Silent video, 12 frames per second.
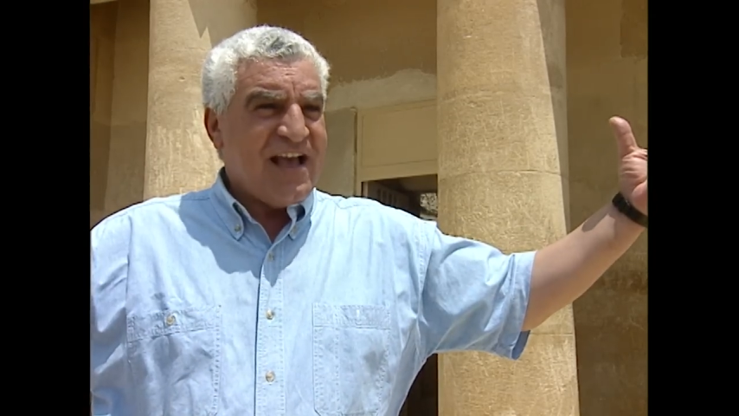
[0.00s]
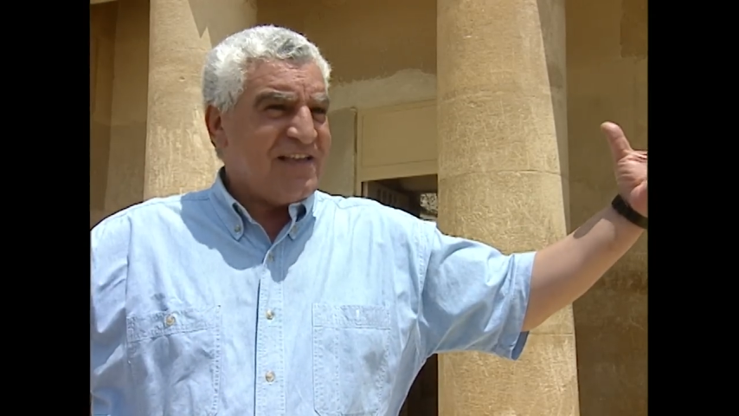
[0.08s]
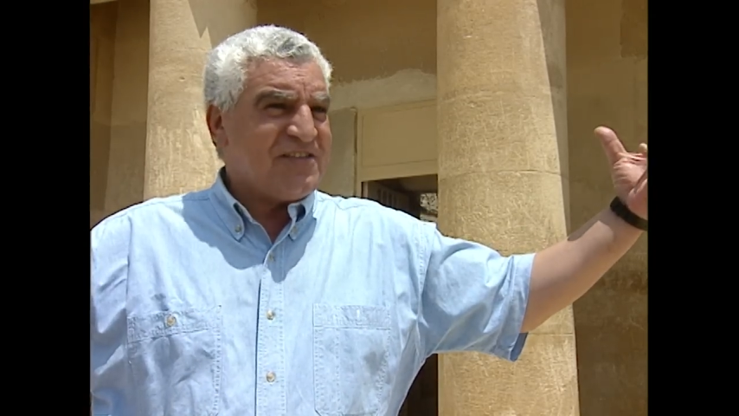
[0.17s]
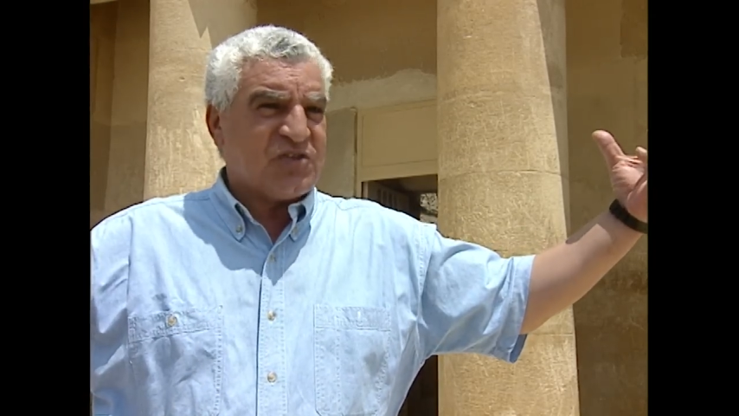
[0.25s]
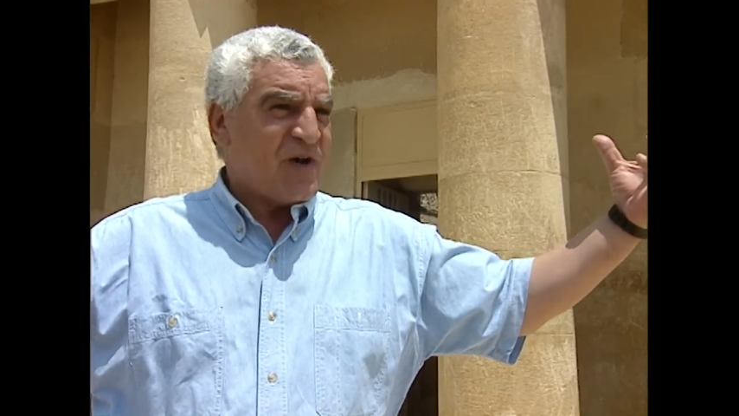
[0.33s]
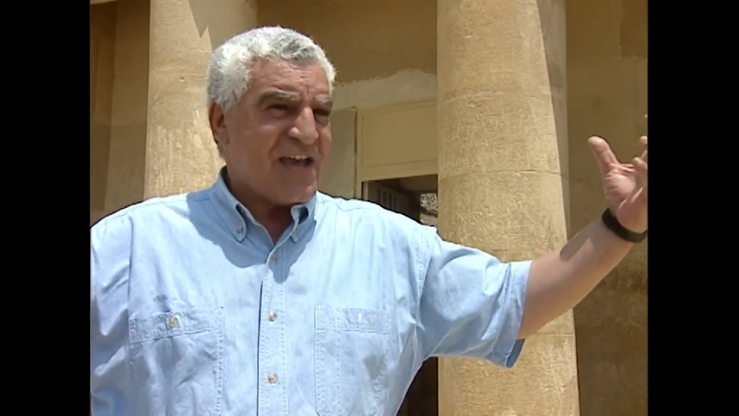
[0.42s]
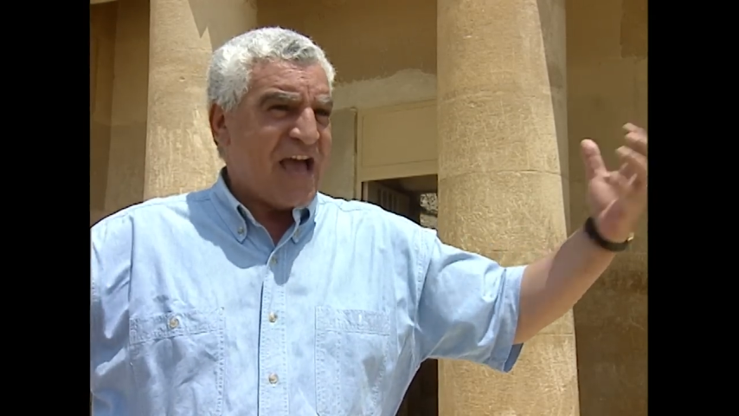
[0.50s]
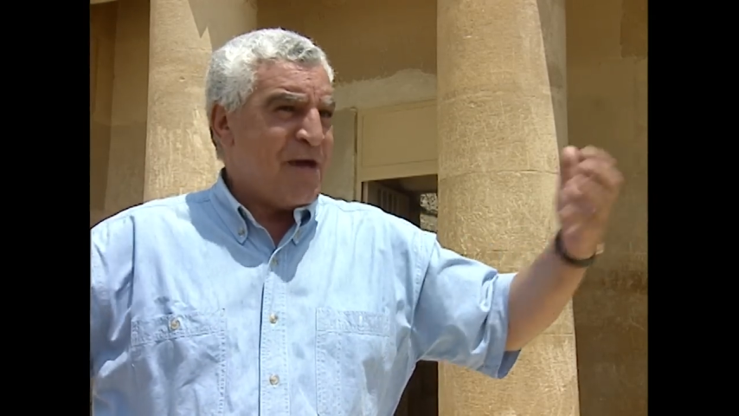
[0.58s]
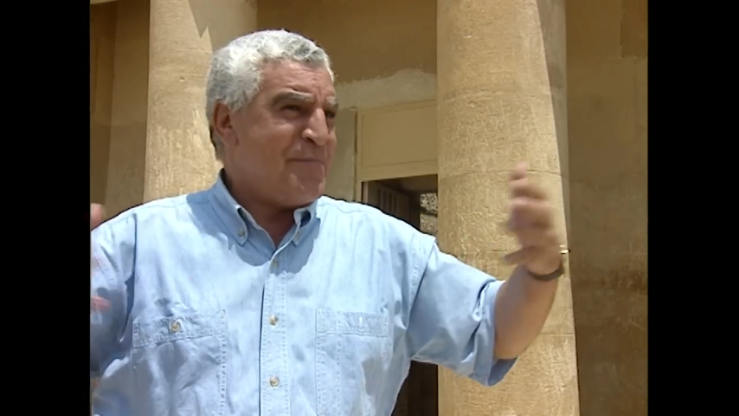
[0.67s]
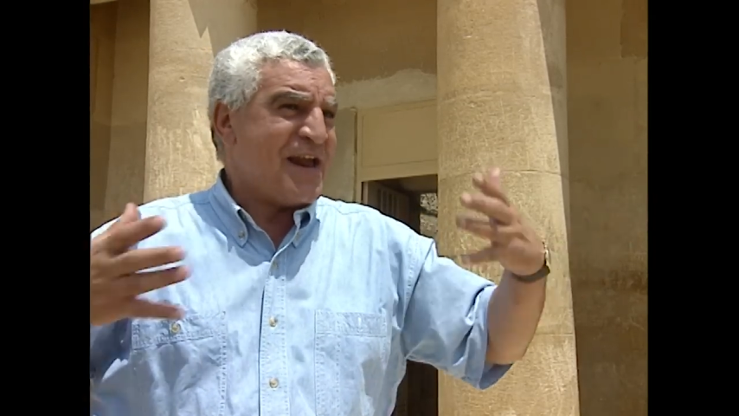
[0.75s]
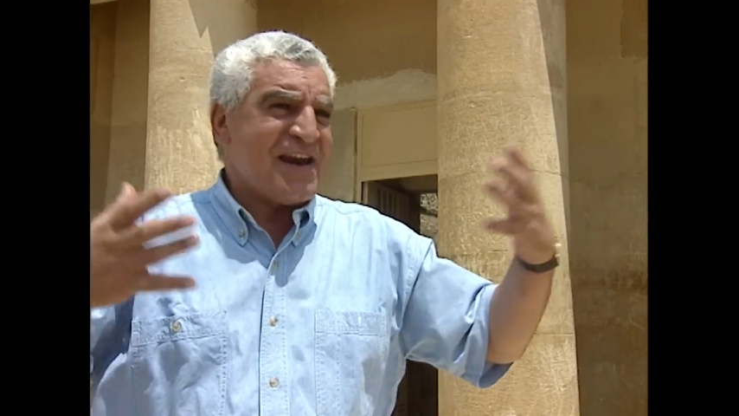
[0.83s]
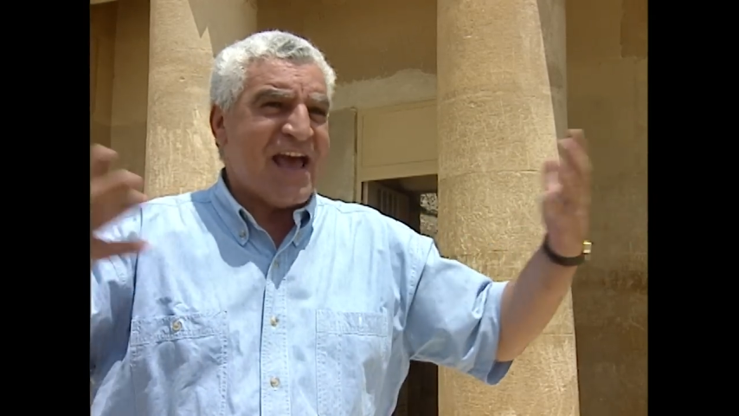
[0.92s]
And this is why
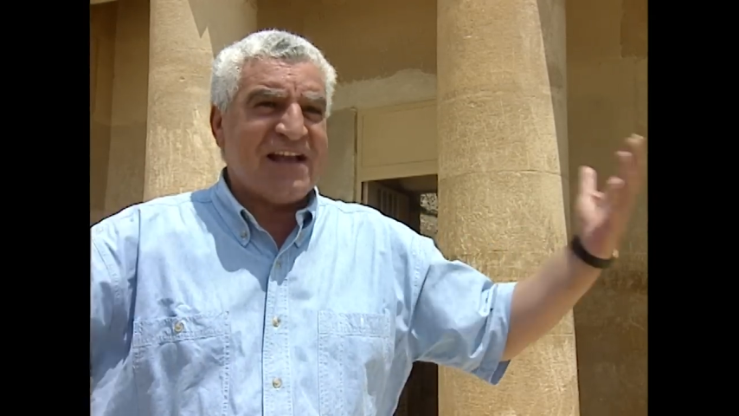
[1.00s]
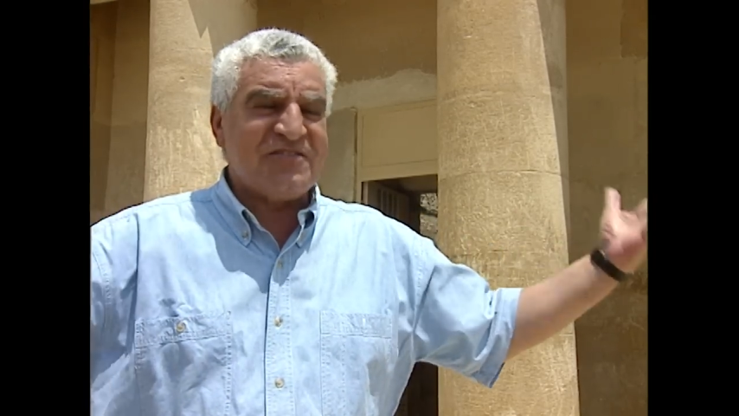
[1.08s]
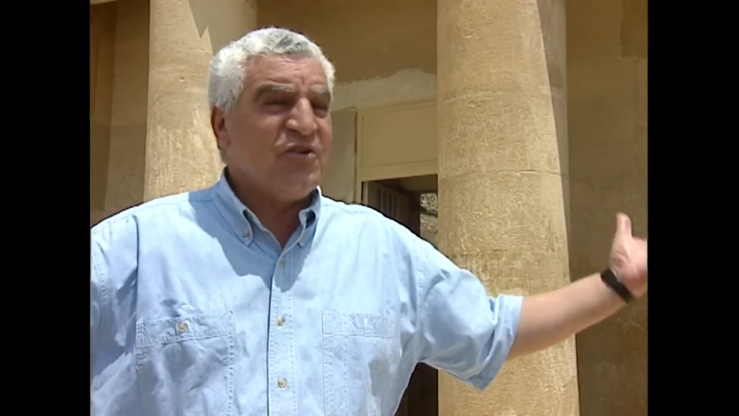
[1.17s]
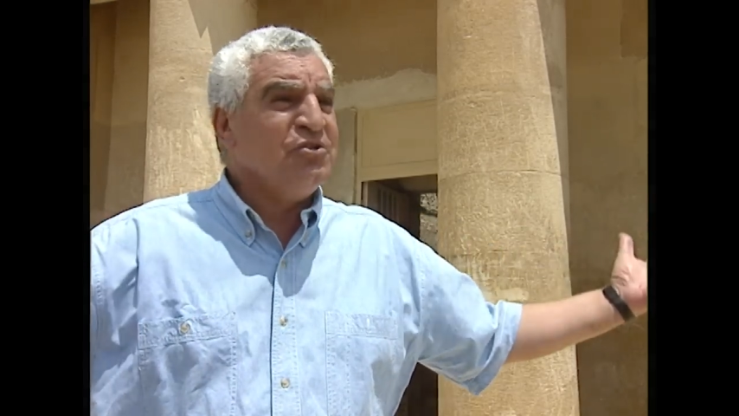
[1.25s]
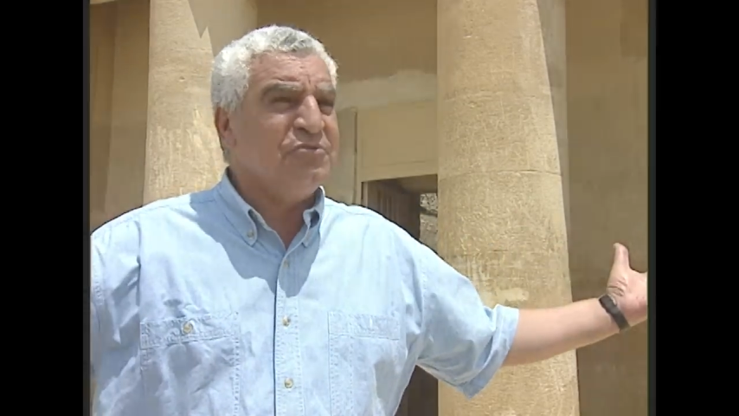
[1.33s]
Amarna had no